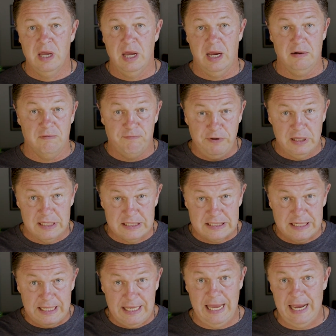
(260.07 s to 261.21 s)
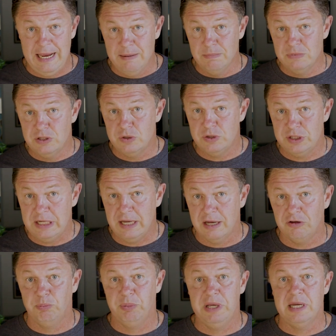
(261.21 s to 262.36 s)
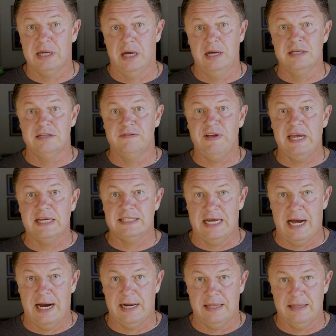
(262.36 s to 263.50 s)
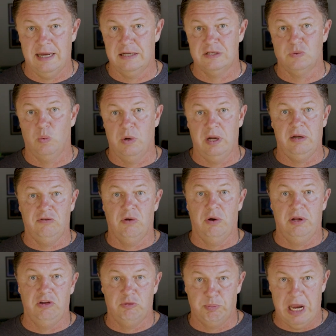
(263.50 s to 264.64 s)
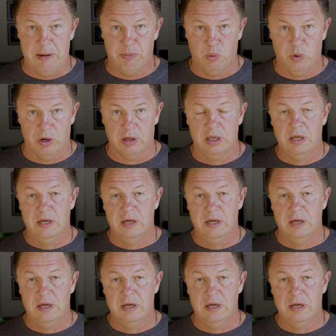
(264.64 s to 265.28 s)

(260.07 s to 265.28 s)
And Felix came to see us because of anxiety. That is what is on his paperwork.